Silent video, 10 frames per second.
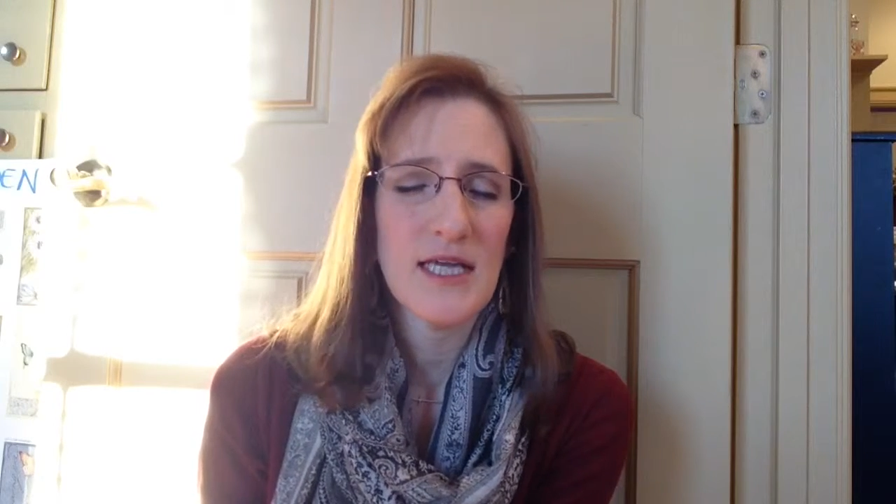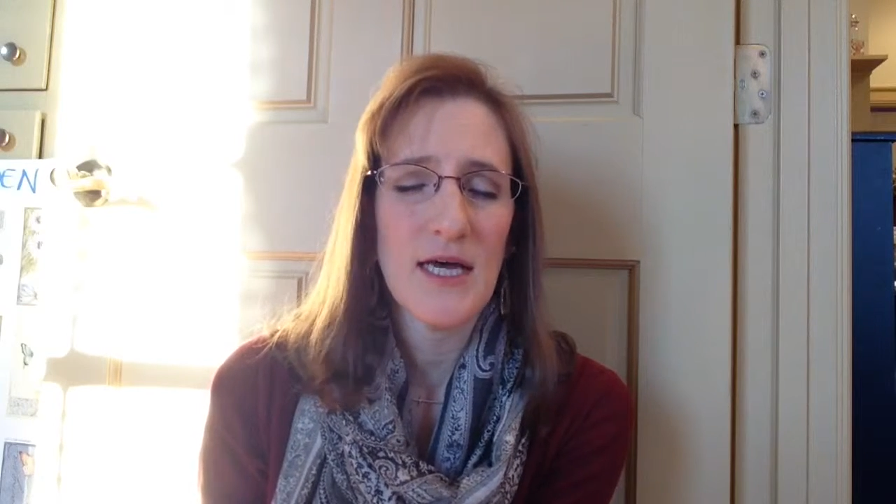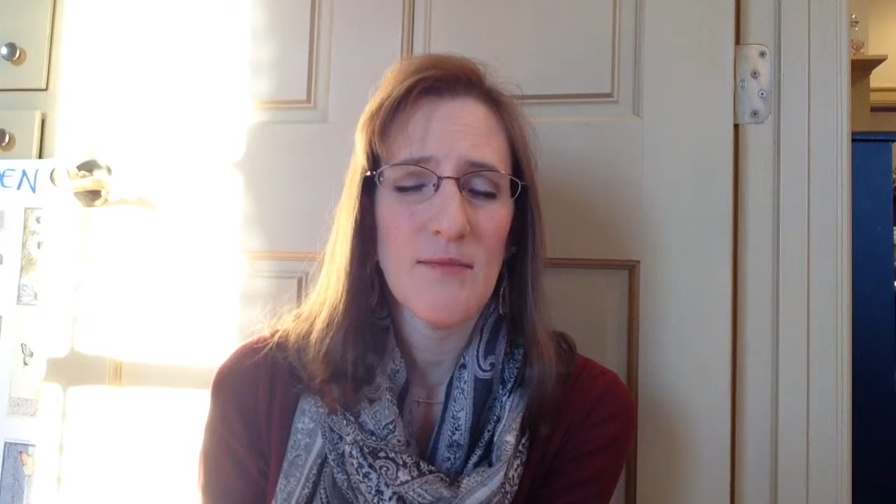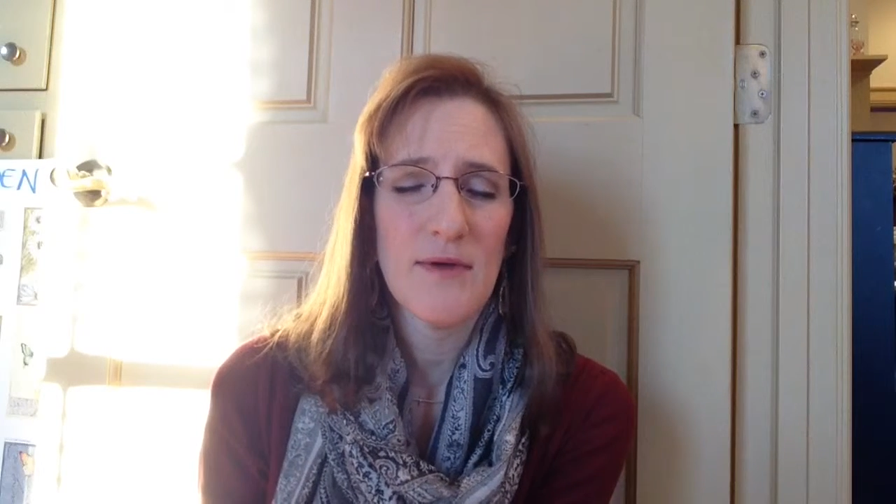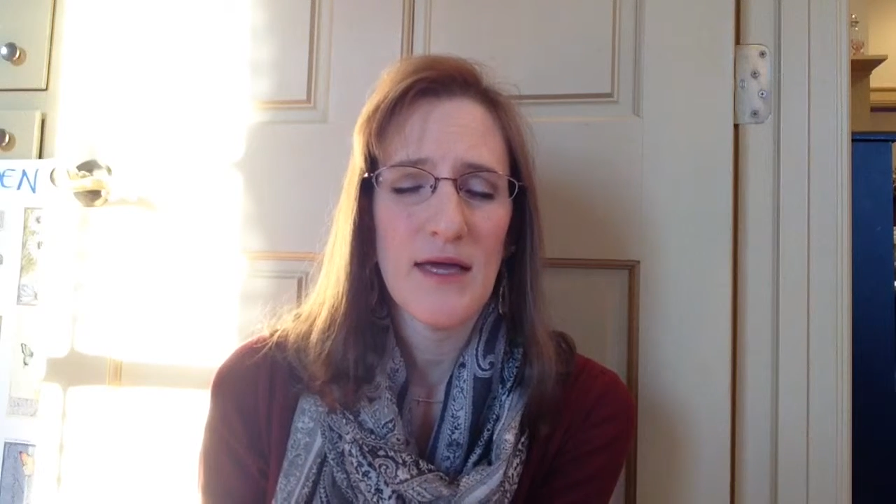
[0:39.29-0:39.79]

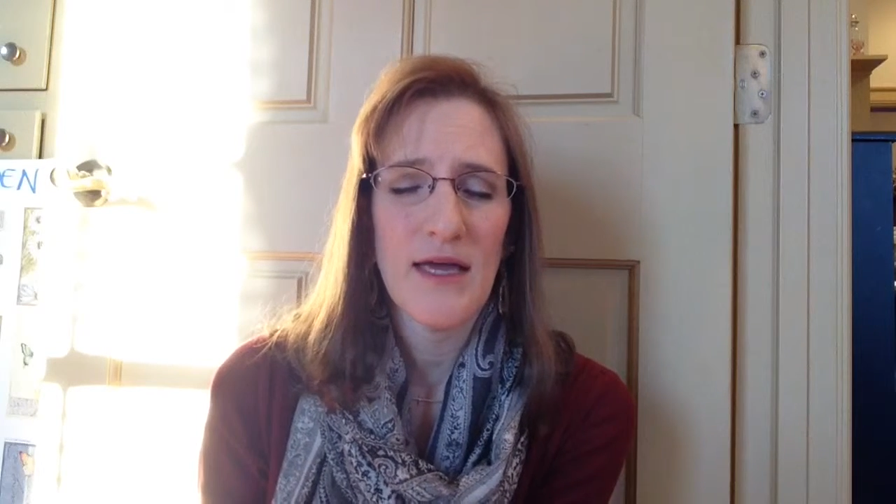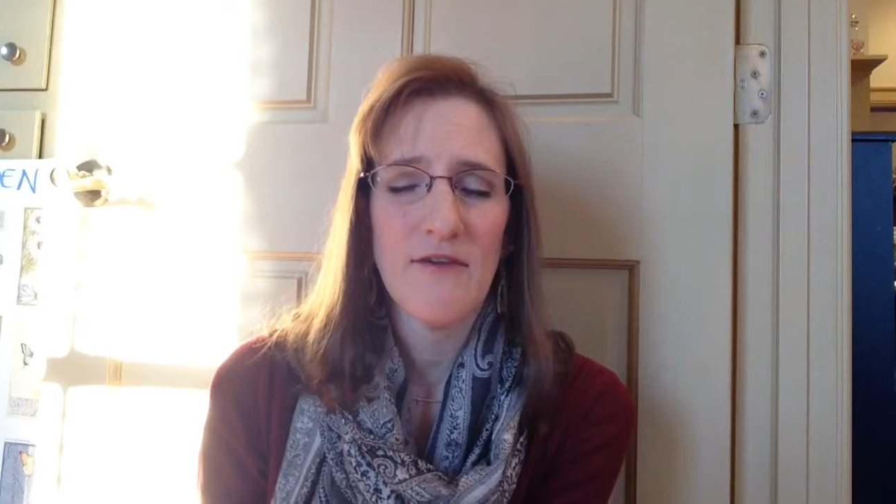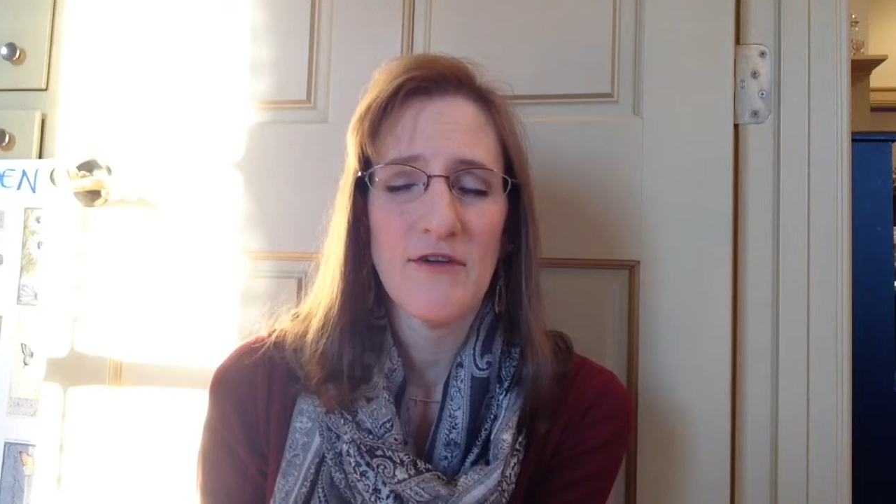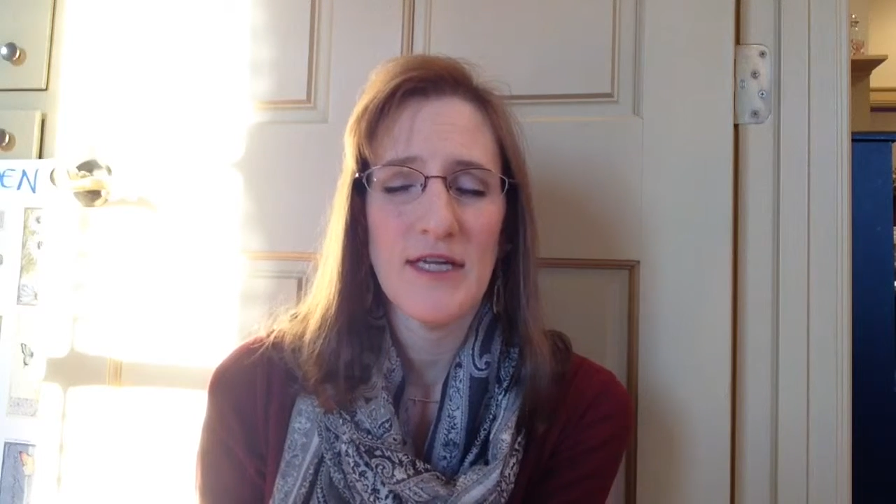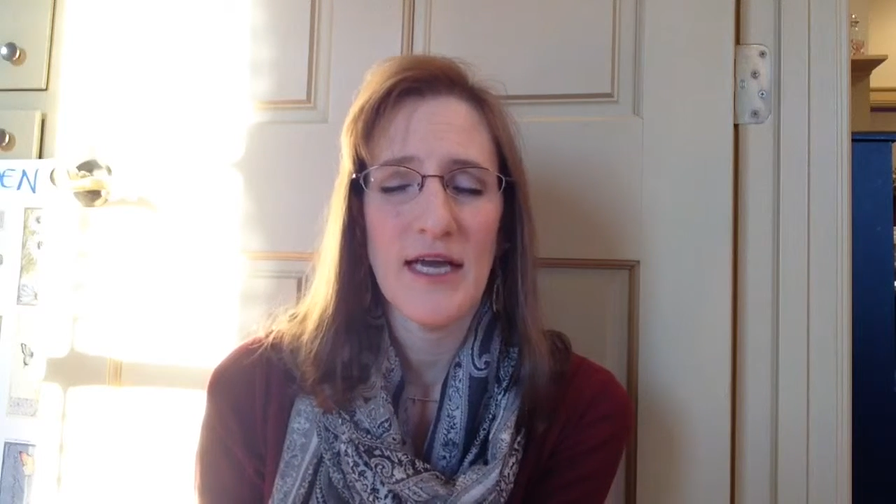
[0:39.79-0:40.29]
up
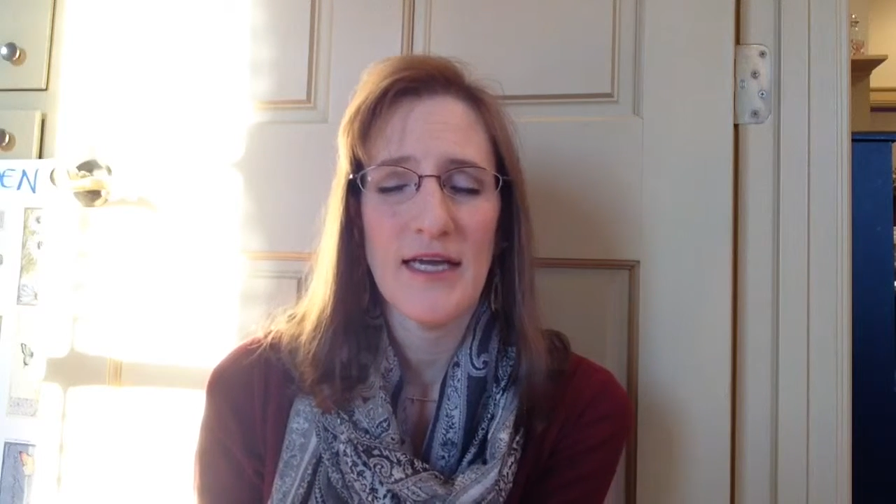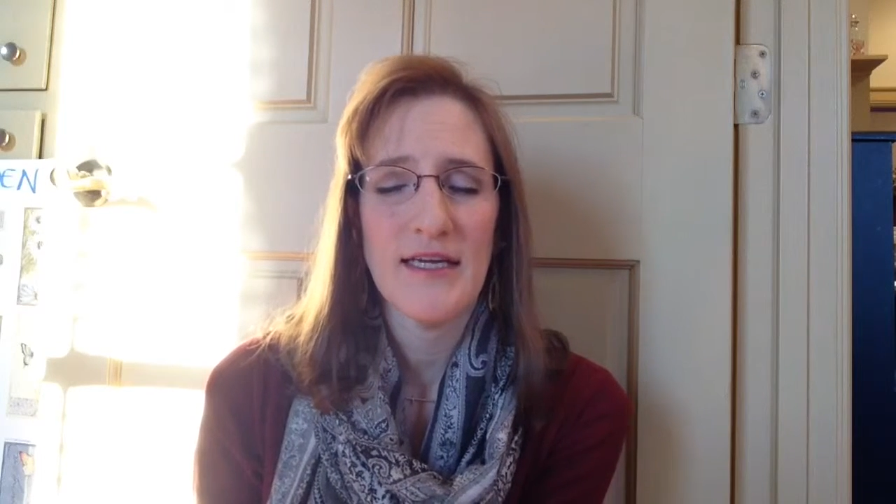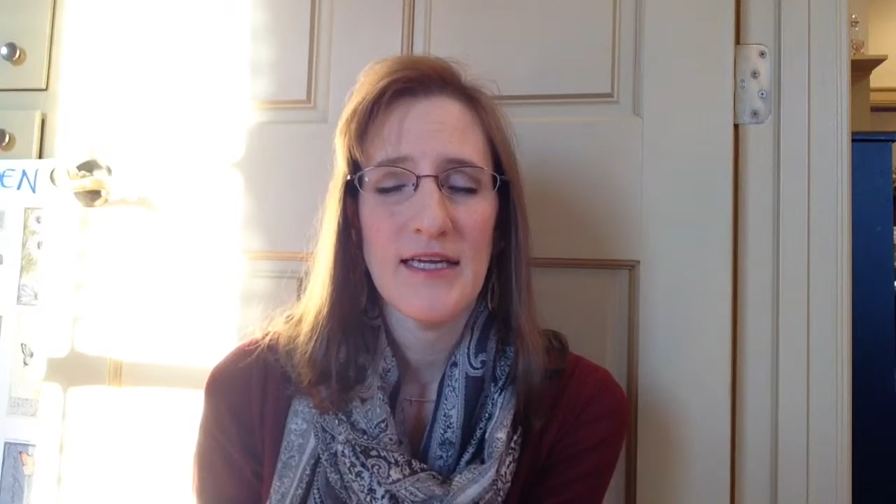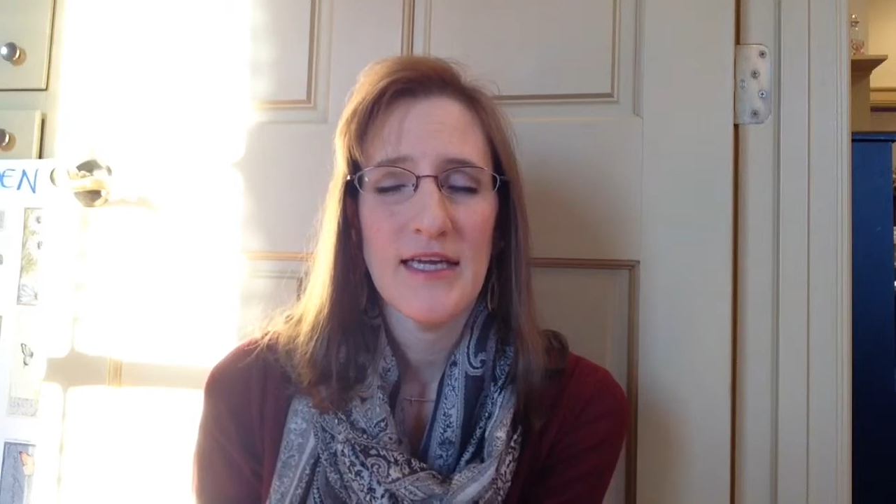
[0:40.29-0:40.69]
every day.